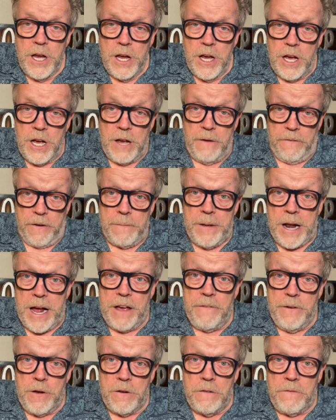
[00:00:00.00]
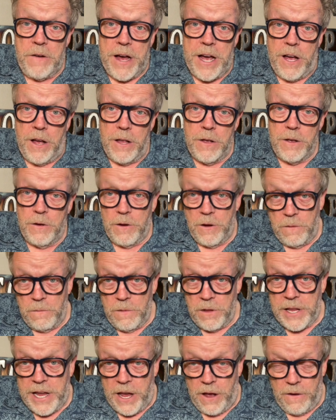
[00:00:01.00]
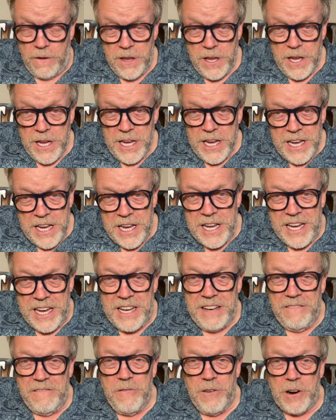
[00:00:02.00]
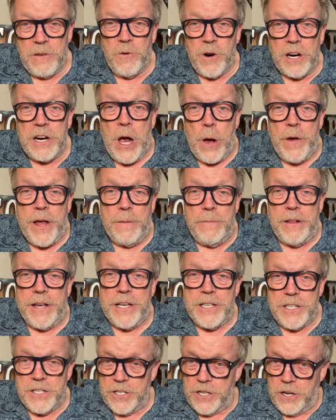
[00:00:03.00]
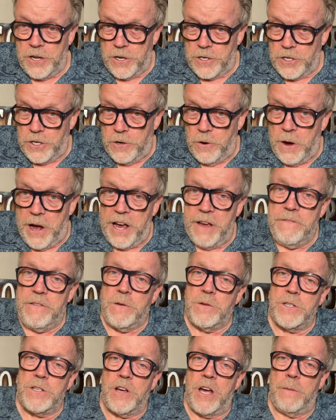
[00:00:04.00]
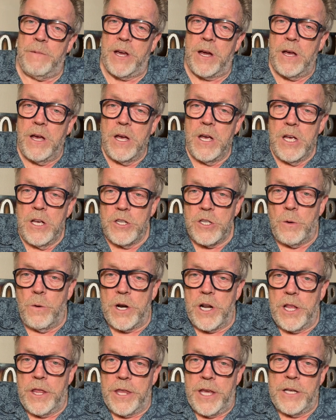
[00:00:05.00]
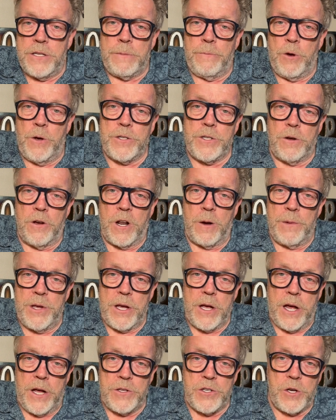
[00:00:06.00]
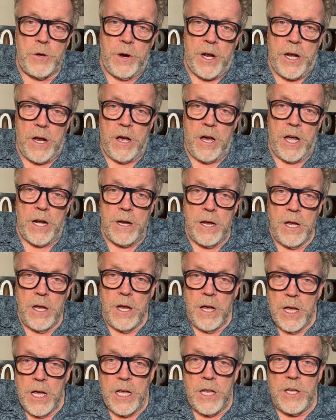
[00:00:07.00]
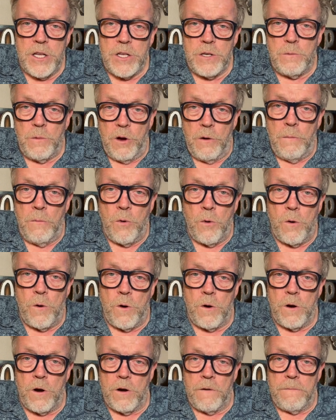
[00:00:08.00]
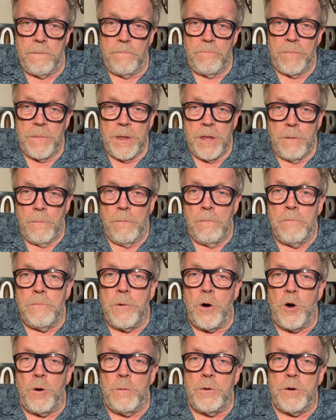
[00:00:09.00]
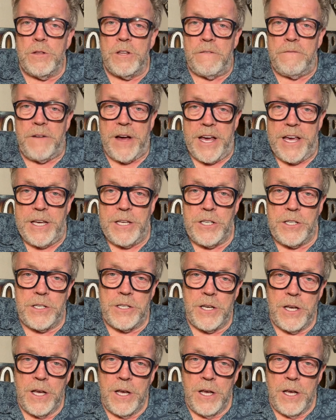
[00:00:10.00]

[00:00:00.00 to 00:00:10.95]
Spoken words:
from an iPhone file. Now, we're going places, and there's new iPhones coming. So one of the things I'm also going to be concentrating on is more mobile device